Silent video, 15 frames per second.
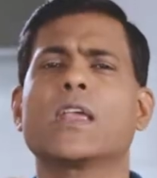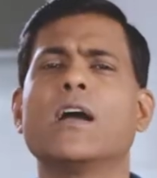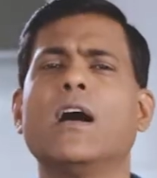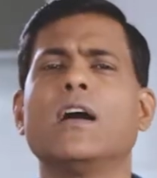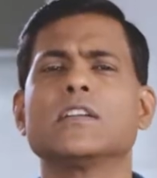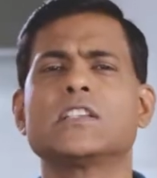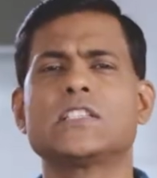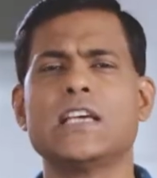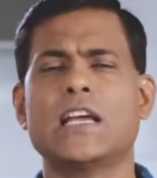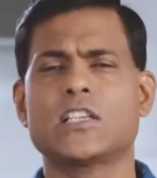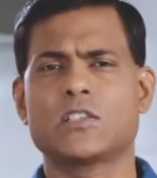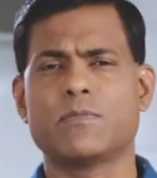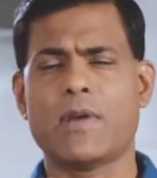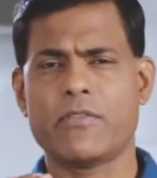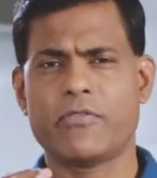God
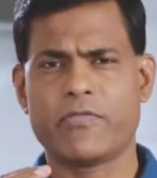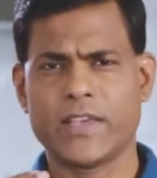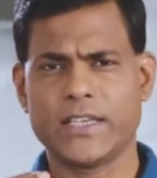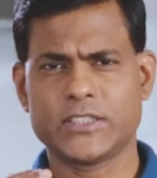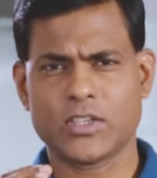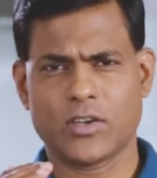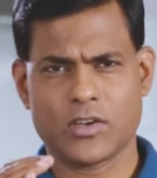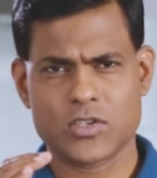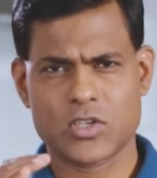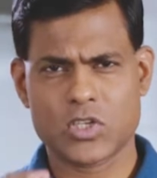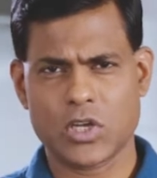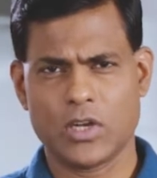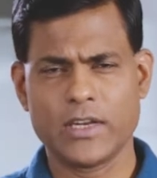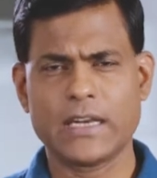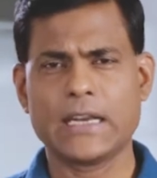sets my feet on
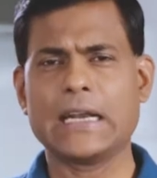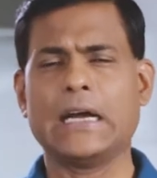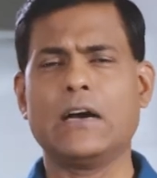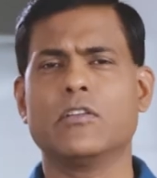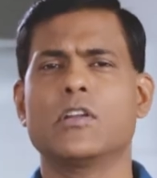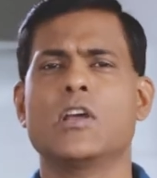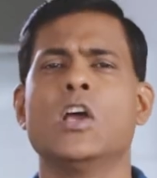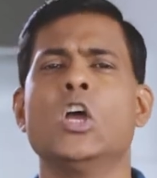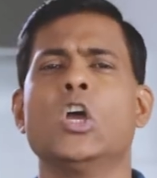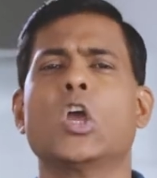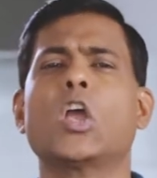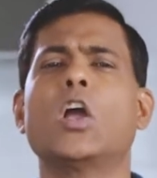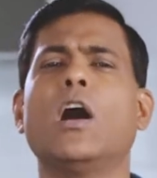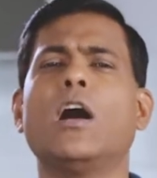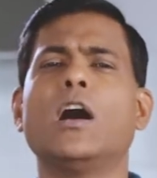solid ground.
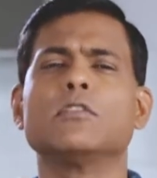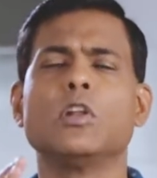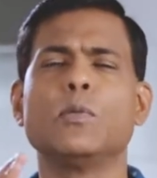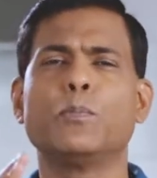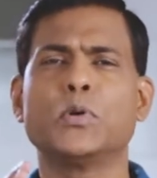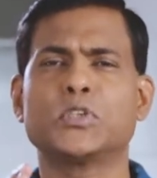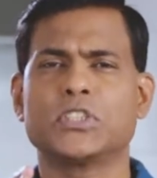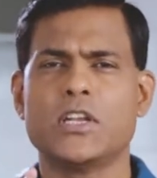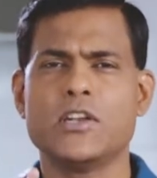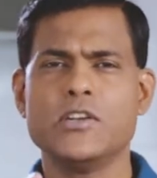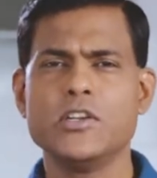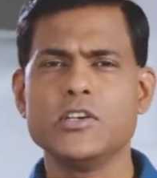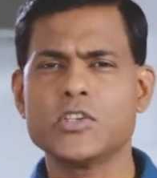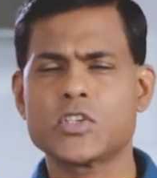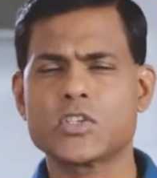God will put a
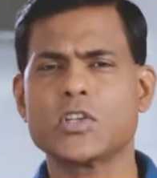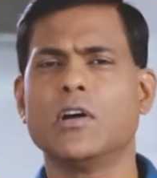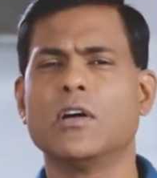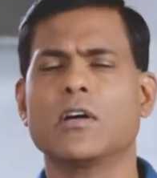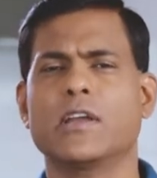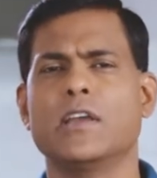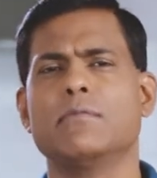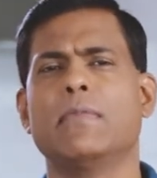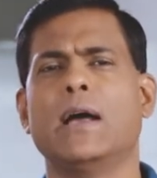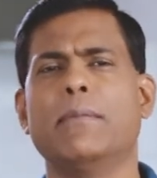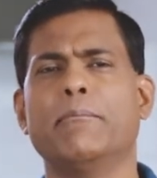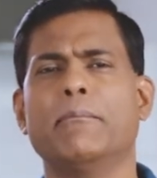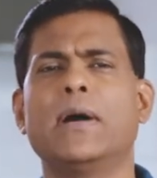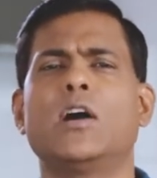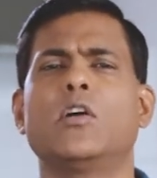new song in my
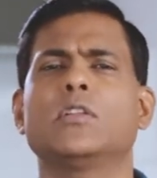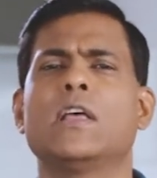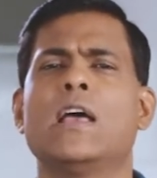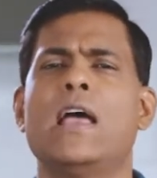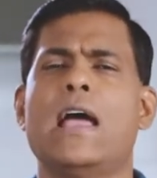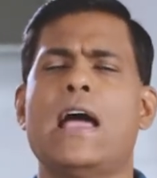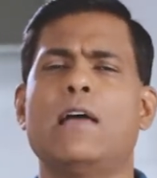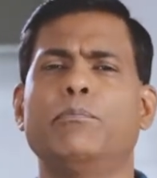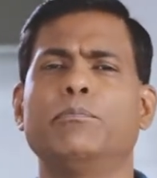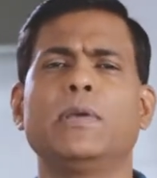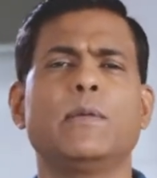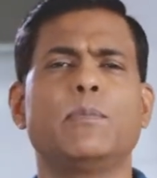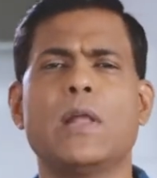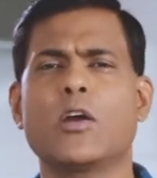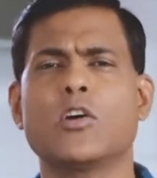mouth, and
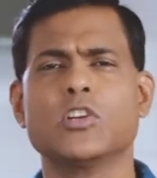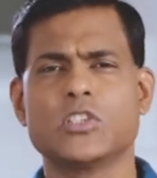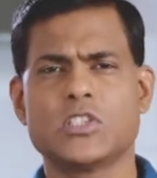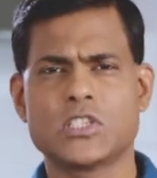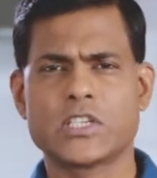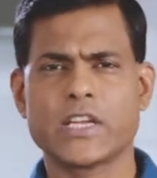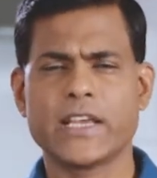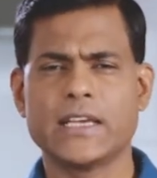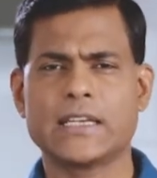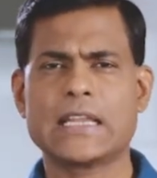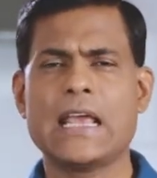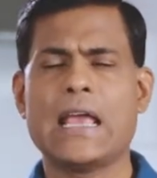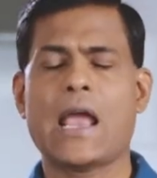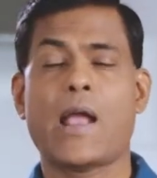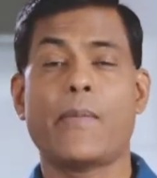people are going to see it,
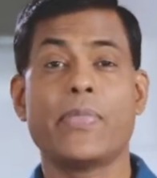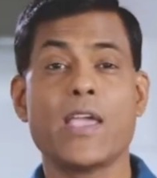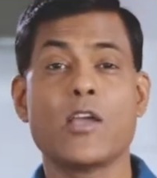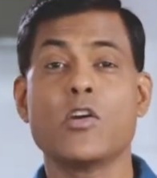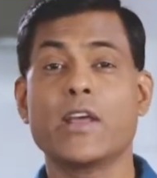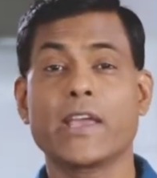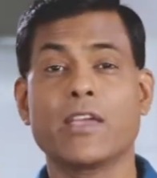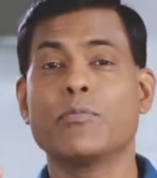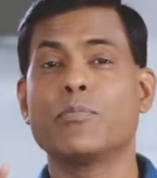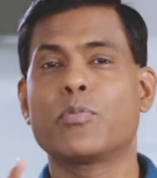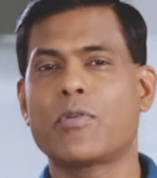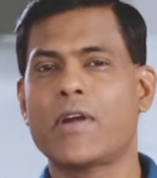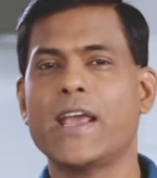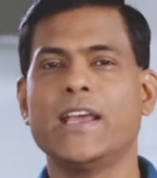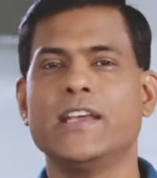and they're going to give
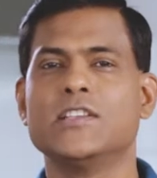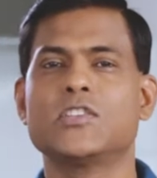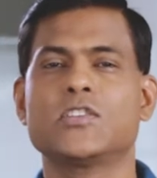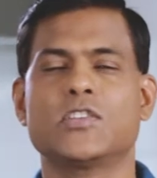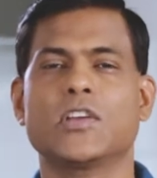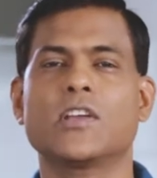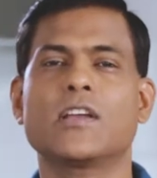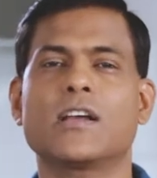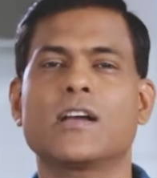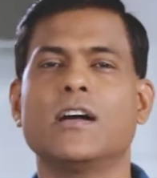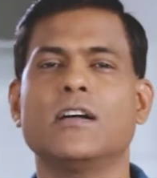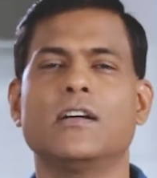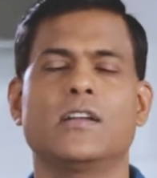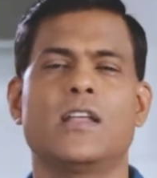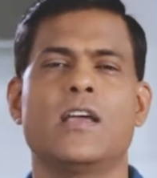praise to
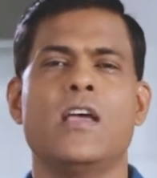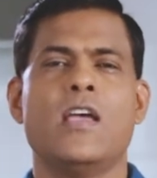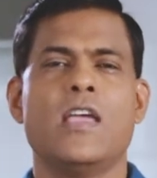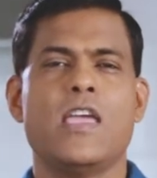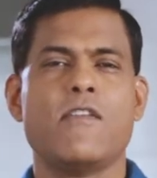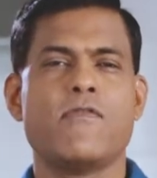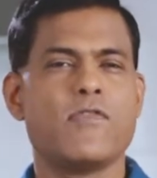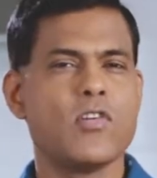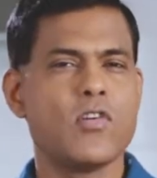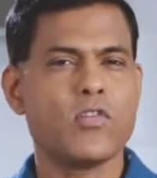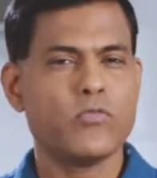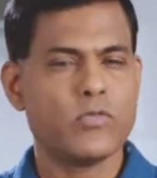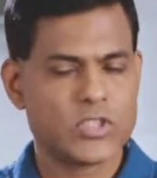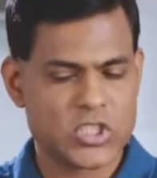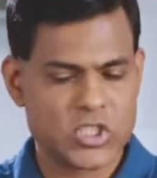God. If you
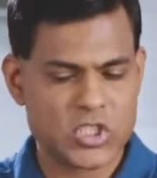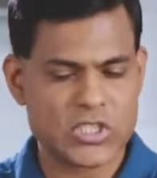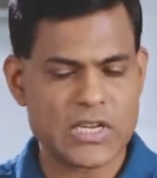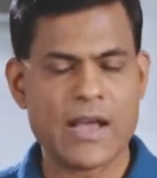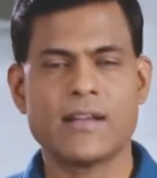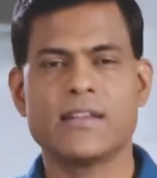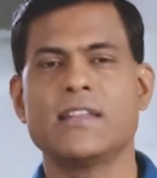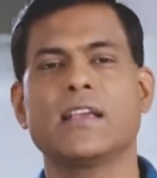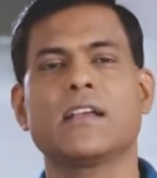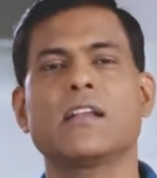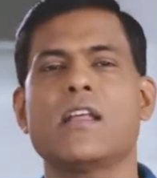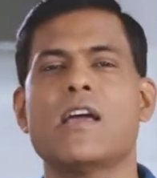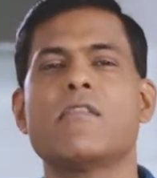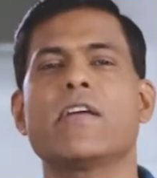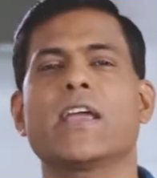start
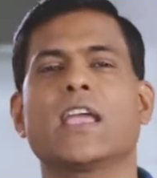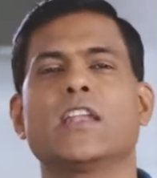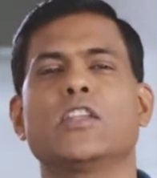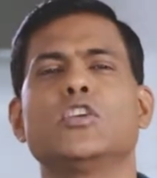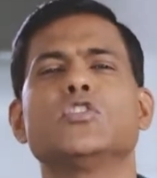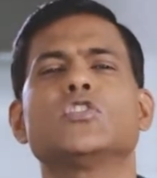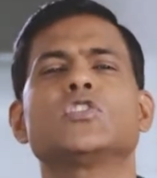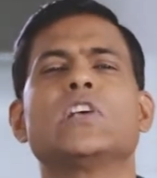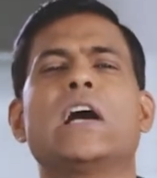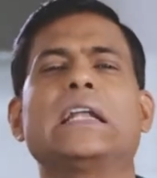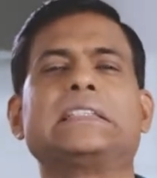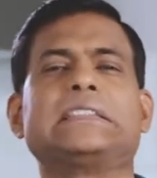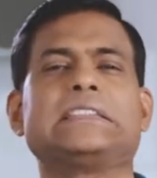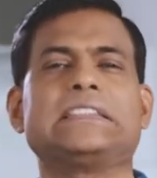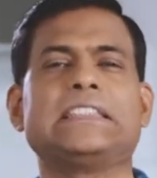declaring it, you
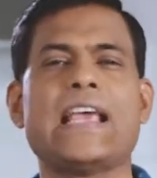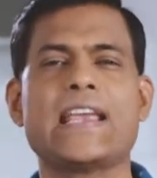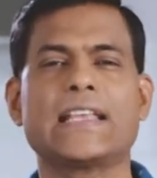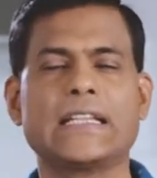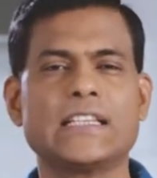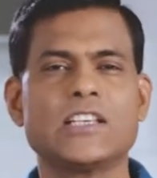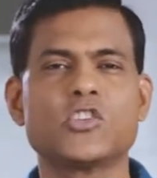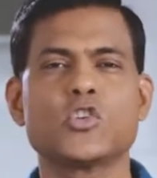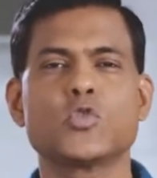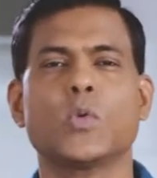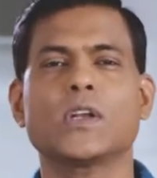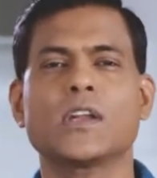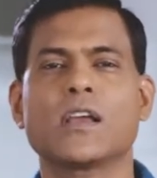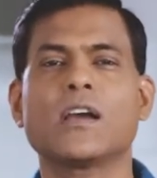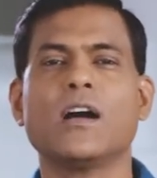start saying that this is
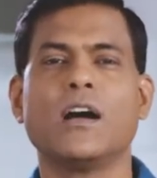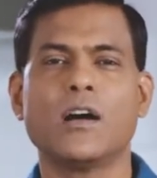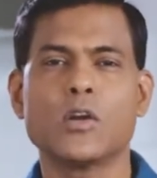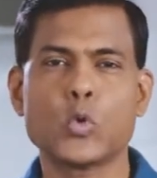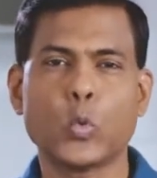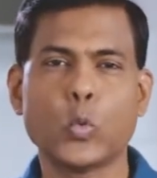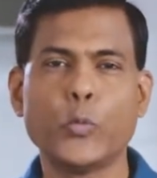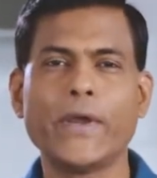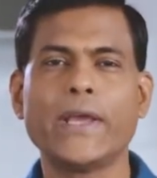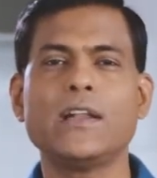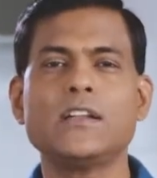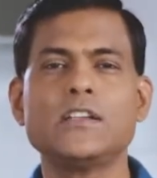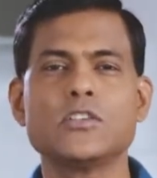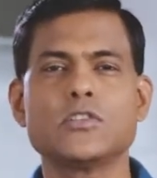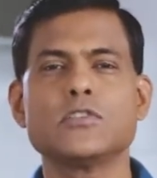what God will